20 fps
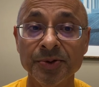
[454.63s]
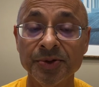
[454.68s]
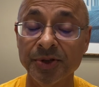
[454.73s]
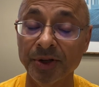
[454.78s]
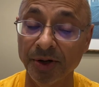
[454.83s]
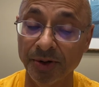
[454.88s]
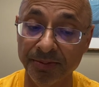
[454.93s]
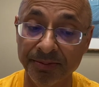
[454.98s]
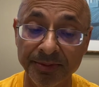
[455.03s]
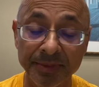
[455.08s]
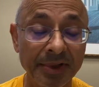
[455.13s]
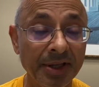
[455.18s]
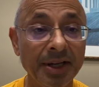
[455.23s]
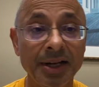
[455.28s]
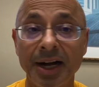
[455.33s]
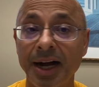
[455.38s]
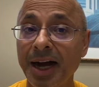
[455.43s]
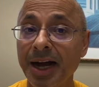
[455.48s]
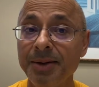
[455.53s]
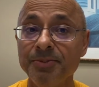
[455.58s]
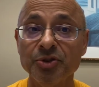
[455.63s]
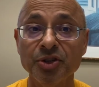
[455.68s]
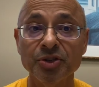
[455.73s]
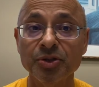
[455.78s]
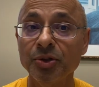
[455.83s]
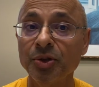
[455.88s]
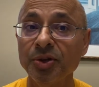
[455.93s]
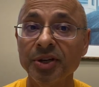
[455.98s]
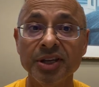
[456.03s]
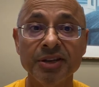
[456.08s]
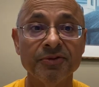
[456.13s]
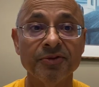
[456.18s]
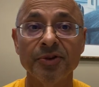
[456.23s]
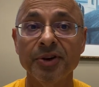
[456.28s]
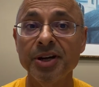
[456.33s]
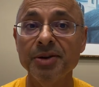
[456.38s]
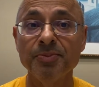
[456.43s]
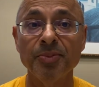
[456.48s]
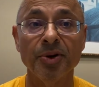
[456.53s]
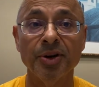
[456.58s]
So I'm just looking for
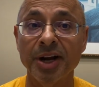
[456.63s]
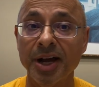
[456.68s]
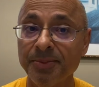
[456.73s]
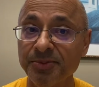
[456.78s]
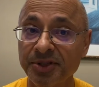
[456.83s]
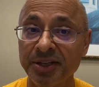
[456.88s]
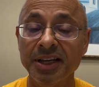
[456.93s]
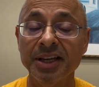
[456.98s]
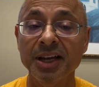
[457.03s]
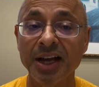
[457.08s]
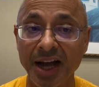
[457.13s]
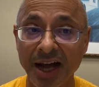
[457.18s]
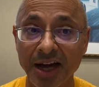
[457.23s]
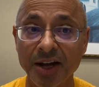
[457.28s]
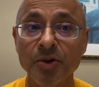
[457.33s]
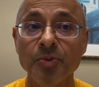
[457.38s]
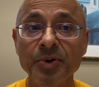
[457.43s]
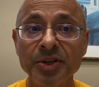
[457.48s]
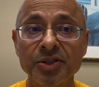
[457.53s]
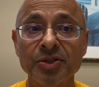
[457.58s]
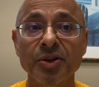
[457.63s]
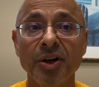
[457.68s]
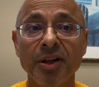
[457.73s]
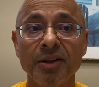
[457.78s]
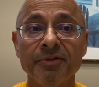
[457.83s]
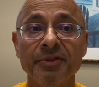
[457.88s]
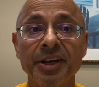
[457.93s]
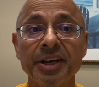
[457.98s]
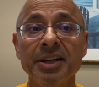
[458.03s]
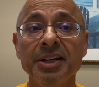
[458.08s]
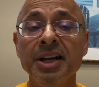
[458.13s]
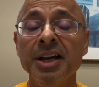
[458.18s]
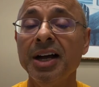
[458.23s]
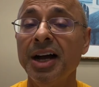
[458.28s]
input. I'm saying, how do we solve it?